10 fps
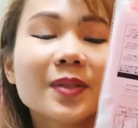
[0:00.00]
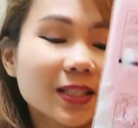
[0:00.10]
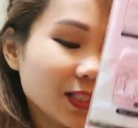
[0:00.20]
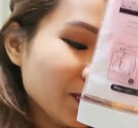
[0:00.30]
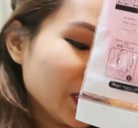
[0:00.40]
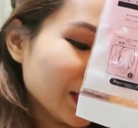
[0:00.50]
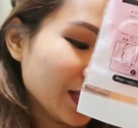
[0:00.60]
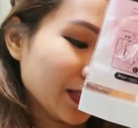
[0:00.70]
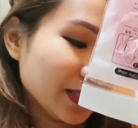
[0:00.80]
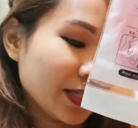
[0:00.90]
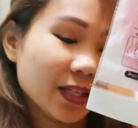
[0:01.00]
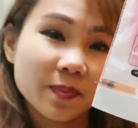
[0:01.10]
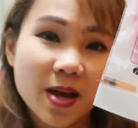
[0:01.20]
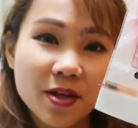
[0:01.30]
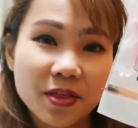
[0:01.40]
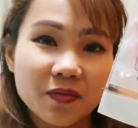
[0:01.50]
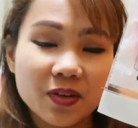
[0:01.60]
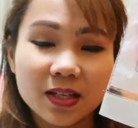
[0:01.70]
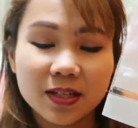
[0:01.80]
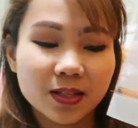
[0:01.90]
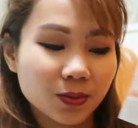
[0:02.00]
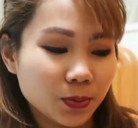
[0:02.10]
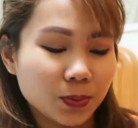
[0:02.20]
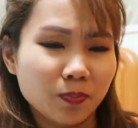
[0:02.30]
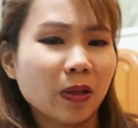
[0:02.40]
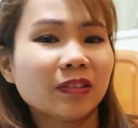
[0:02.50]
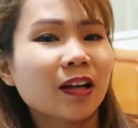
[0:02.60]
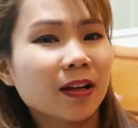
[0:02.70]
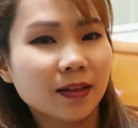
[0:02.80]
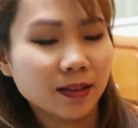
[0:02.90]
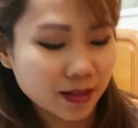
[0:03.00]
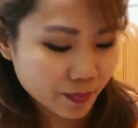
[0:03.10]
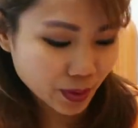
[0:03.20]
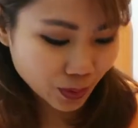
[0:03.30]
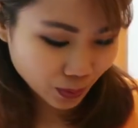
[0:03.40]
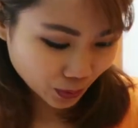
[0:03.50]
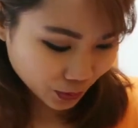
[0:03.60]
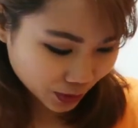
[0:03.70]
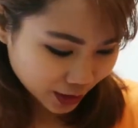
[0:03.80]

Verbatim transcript: mitten because I like taking a bath every night. So, pangtanggal ng libag ko.